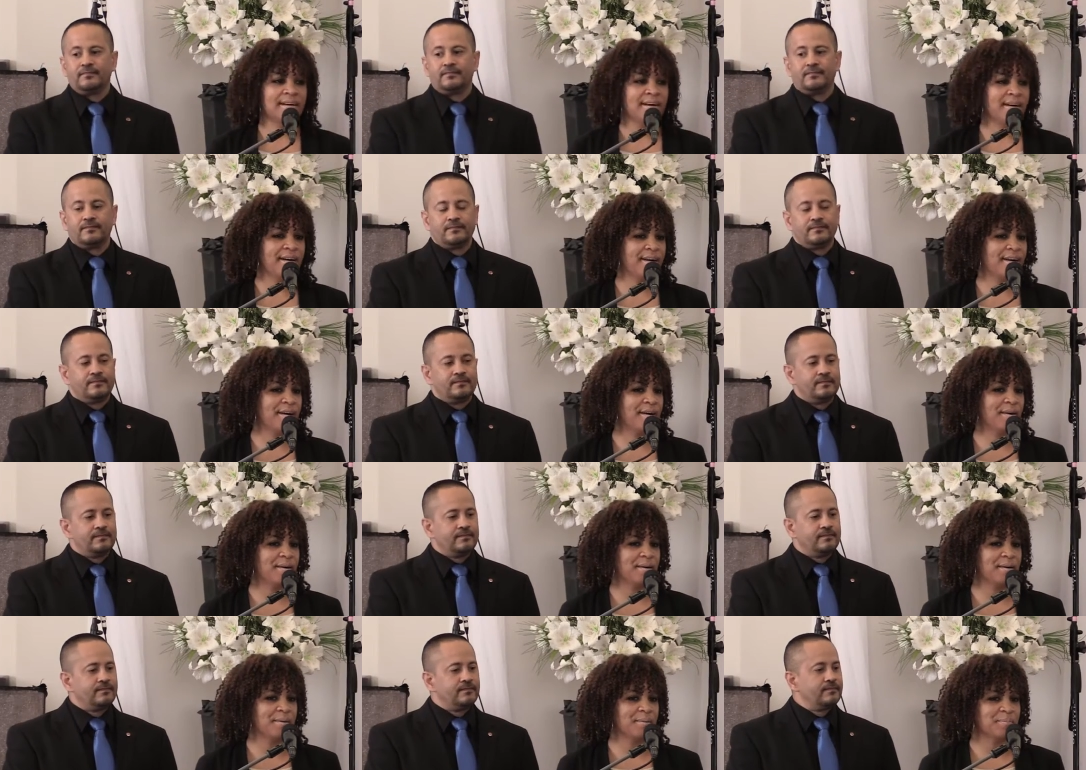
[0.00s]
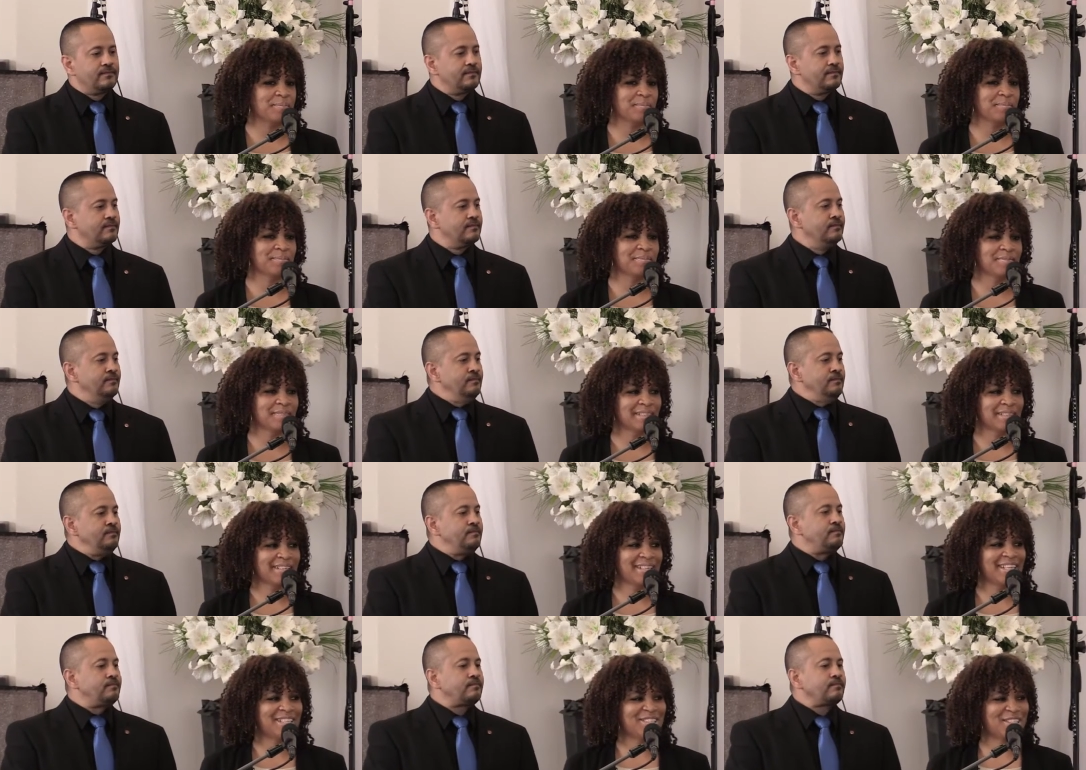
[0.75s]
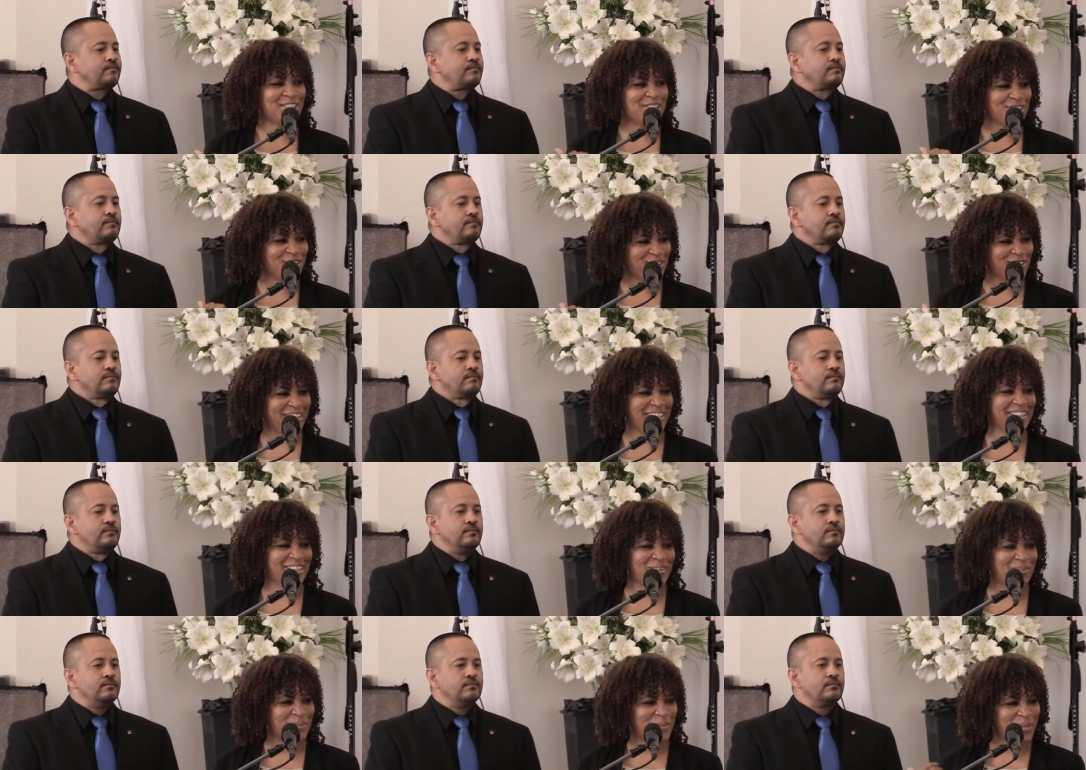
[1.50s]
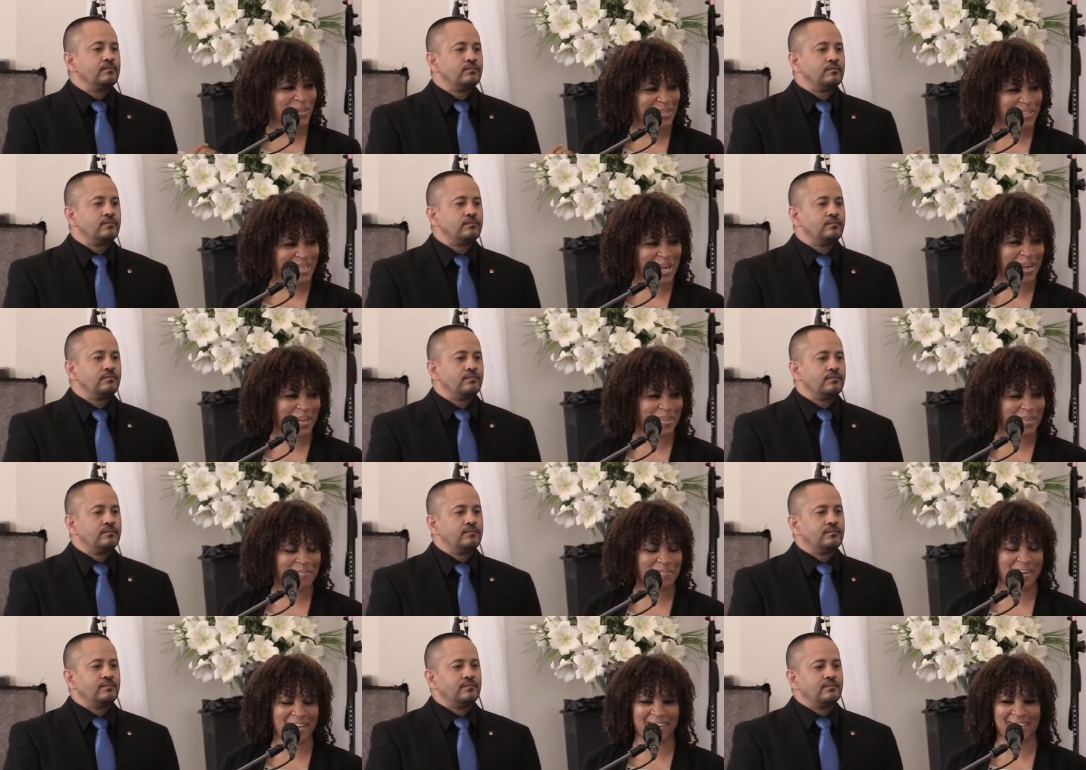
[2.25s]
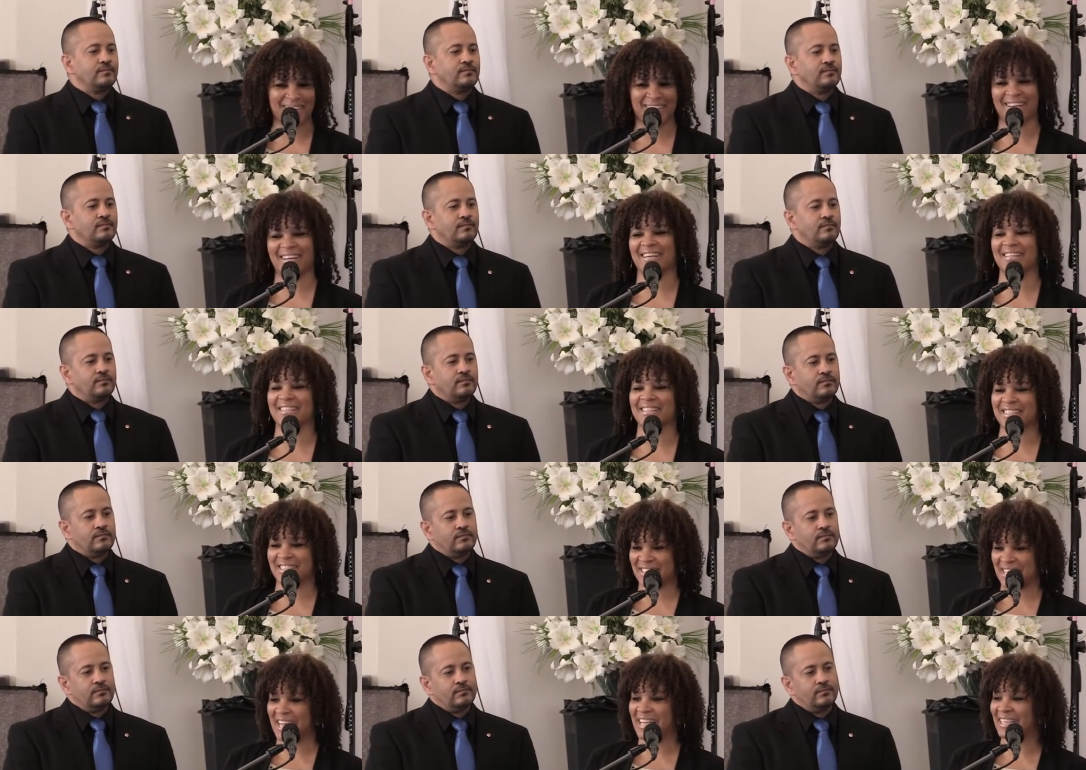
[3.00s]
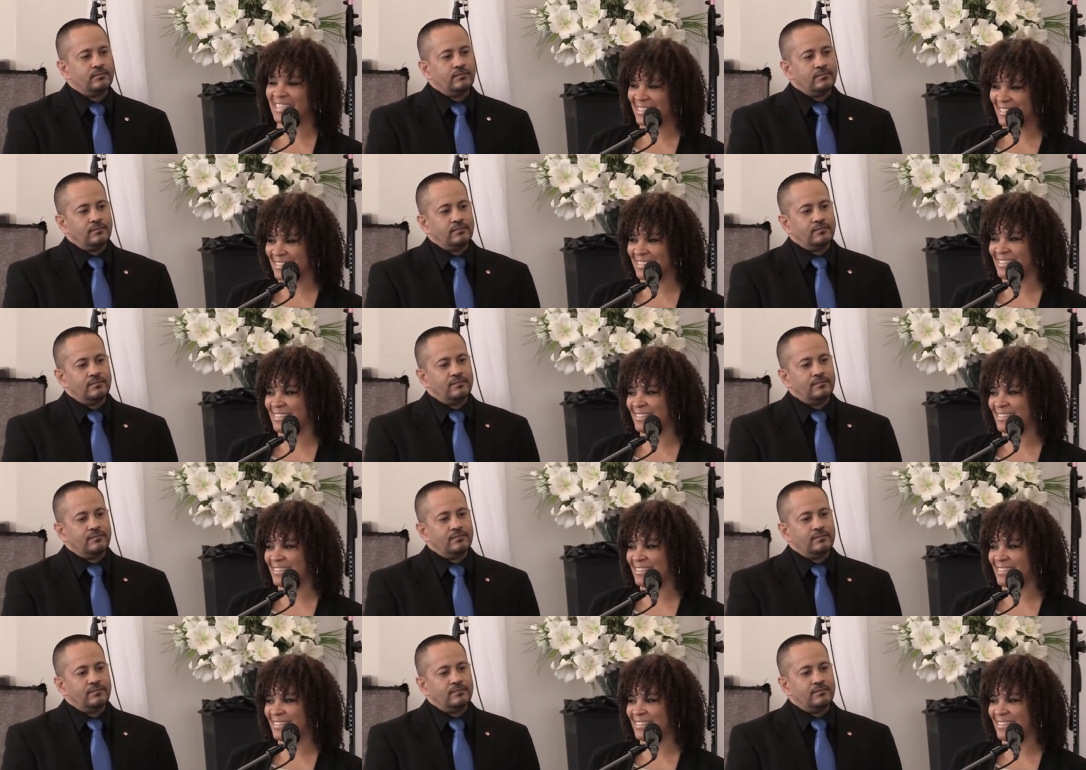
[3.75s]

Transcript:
Speaker 1: Um, it's interesting that we are talking about uh, silence.